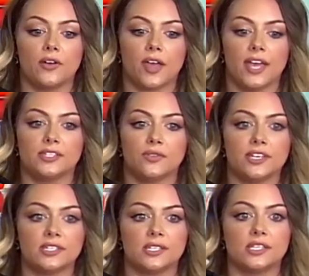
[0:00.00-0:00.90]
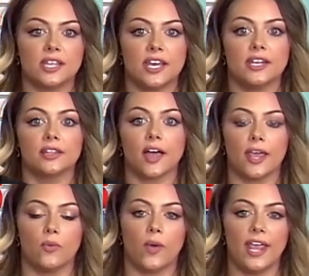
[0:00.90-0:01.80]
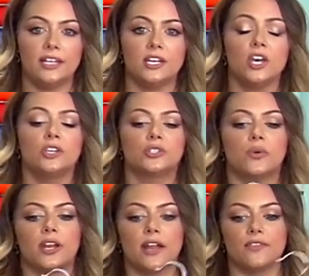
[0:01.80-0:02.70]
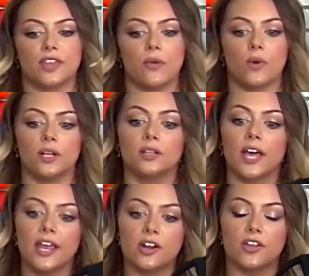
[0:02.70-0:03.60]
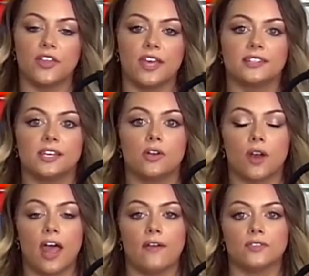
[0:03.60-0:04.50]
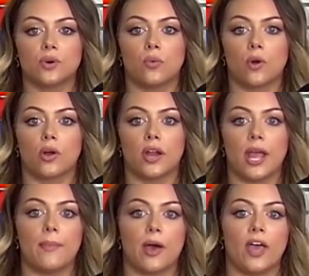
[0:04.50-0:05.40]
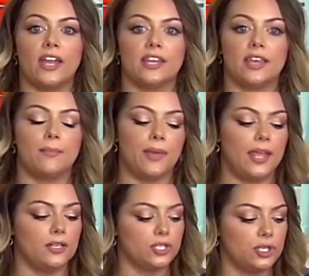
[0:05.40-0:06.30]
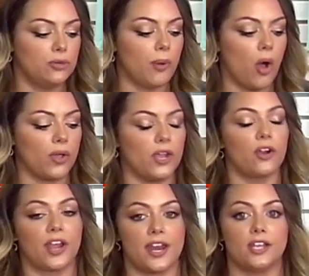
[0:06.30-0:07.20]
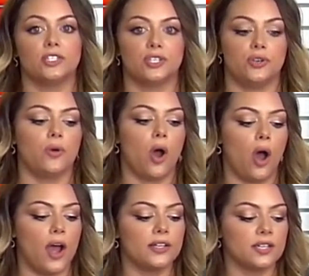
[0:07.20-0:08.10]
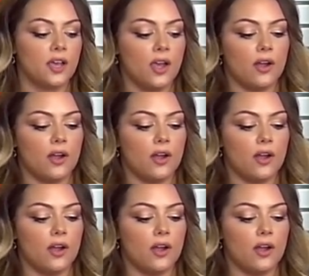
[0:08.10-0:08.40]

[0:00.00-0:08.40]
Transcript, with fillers: Okay, so this is thin and lightweight, so whenever they want to layer things, they don't have to worry about anything being too bulky or getting too hot.